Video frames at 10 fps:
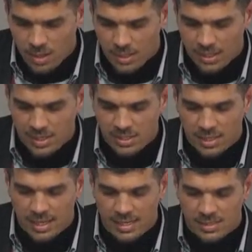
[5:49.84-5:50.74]
the
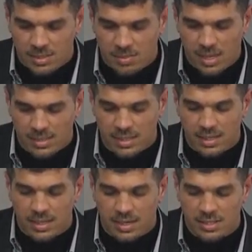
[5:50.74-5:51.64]
Russian gas supplies
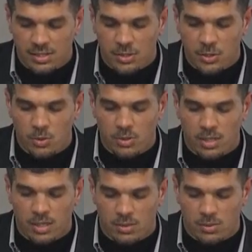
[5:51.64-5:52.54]
increased due
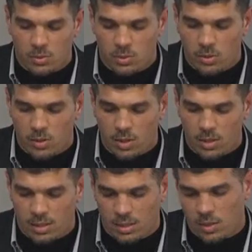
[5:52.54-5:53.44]
to too
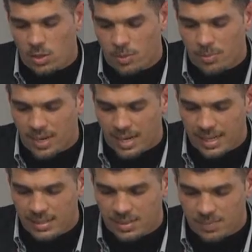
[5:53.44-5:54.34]
low, low
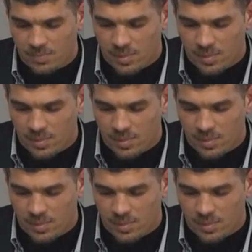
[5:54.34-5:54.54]
price